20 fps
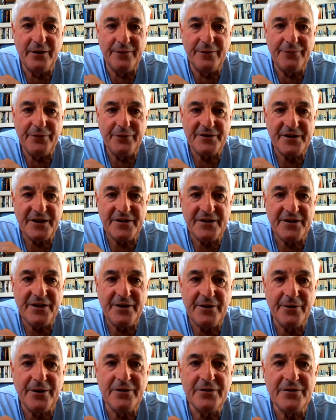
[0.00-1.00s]
not for
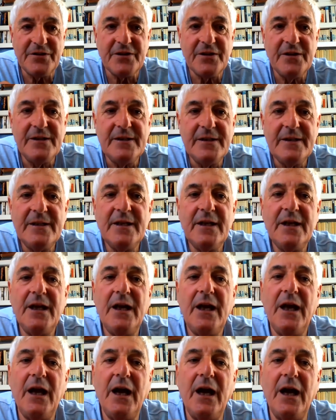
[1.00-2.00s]
60-year-olds.
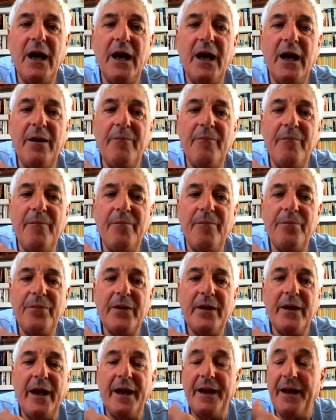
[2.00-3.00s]

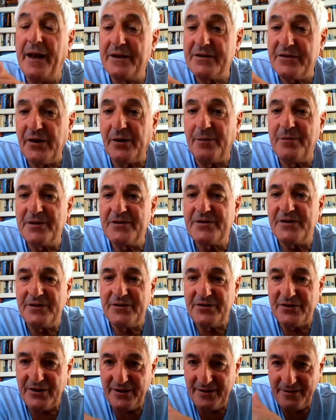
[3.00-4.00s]
Annette Thomas, and